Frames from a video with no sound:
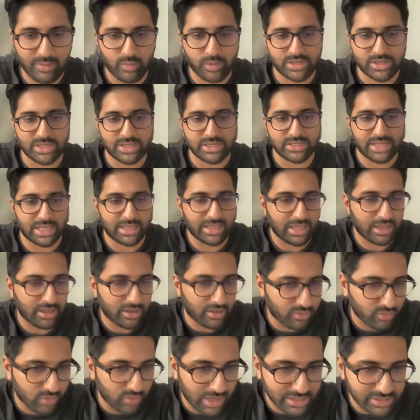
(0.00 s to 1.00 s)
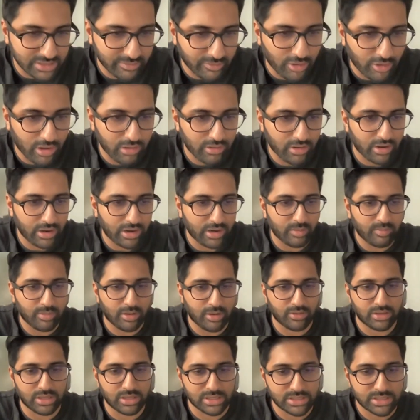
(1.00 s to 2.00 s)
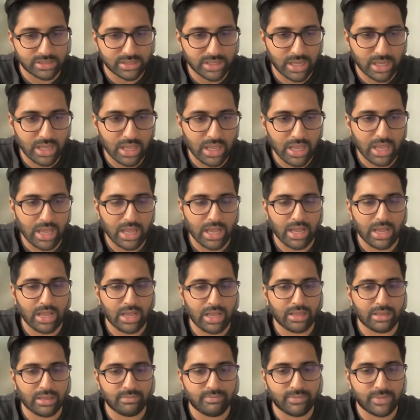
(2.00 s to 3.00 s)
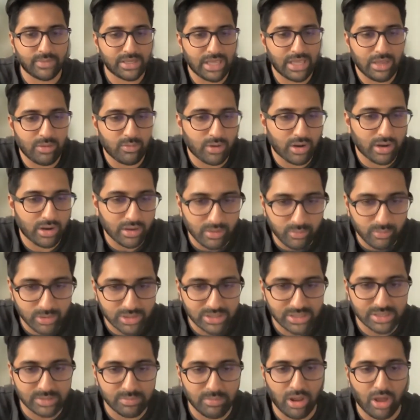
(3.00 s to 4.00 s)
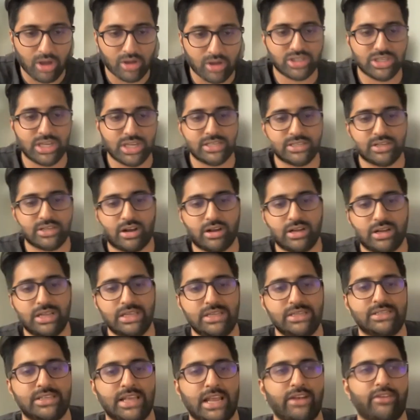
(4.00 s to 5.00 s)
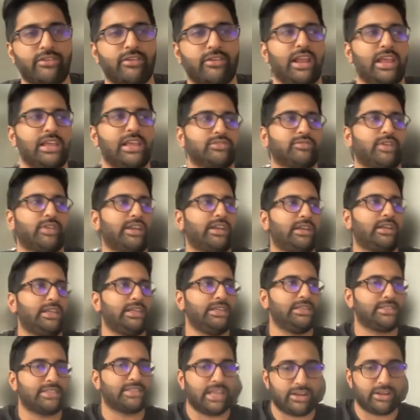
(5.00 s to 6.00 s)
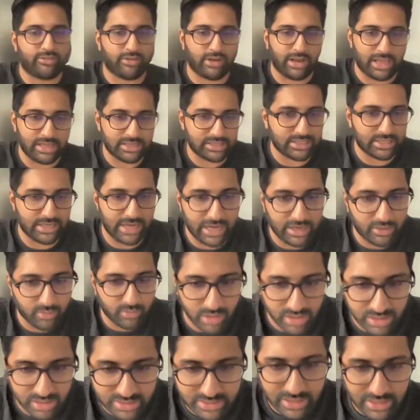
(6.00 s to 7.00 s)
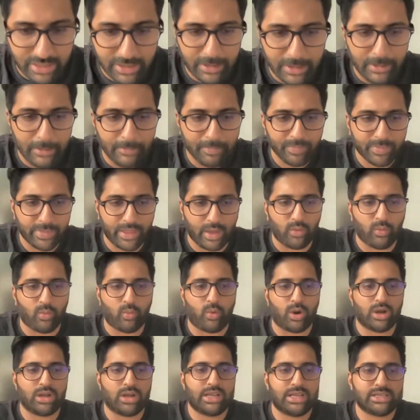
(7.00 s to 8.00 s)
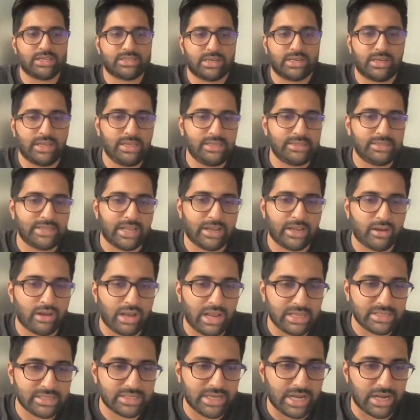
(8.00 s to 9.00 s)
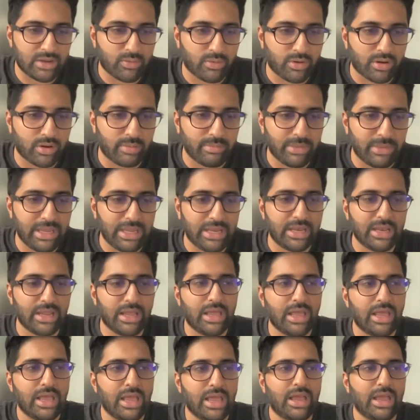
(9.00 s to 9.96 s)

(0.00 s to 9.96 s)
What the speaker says: Which is, I think you guys have all heard about this, the keyword, which is blockchains are decentralized, right? Decentralized networks. Now, what does a decentralized network mean?